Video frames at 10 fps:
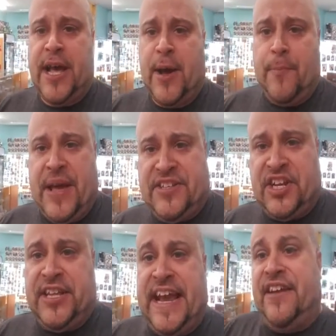
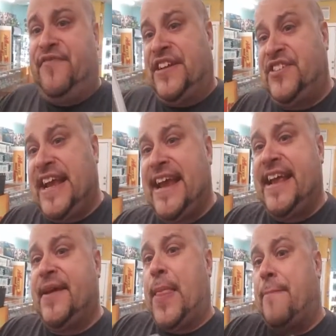basically
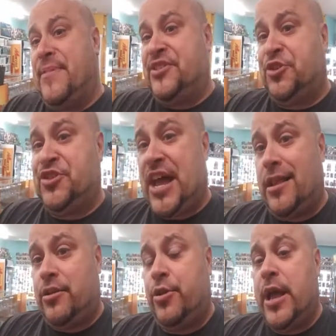investigating that missile
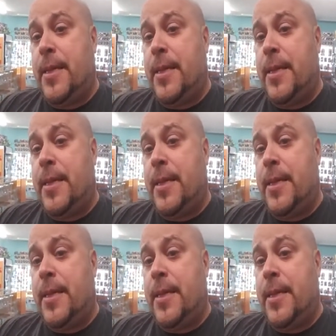silo